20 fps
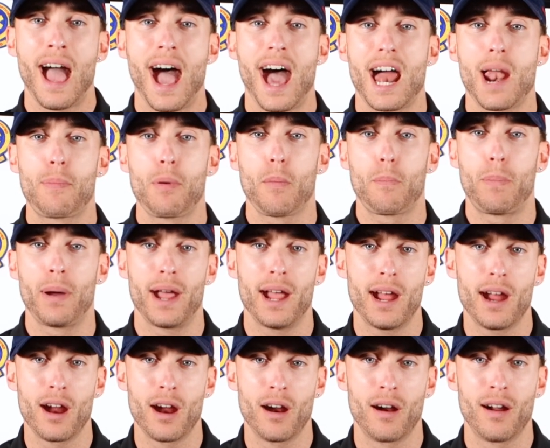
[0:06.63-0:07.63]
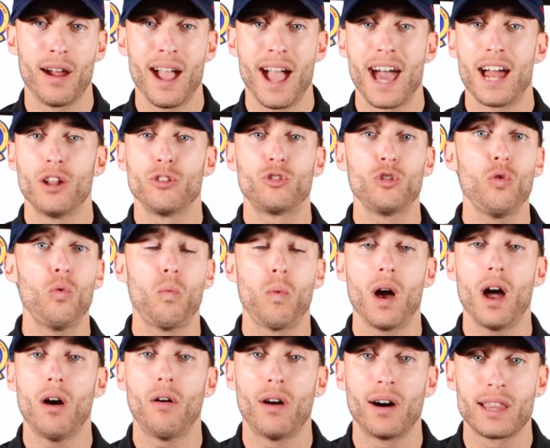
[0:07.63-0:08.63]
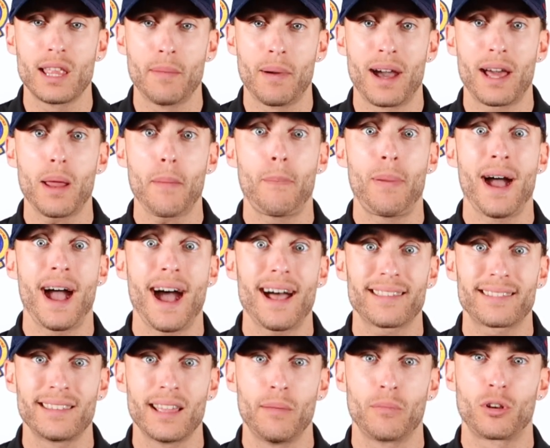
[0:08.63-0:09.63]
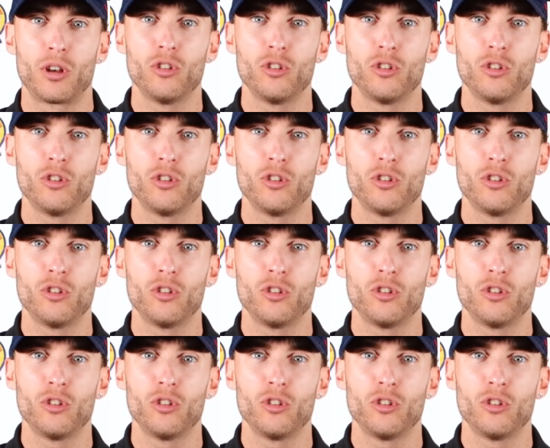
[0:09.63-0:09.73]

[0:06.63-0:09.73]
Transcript: how to prepare, how to do well on them, how to pass them,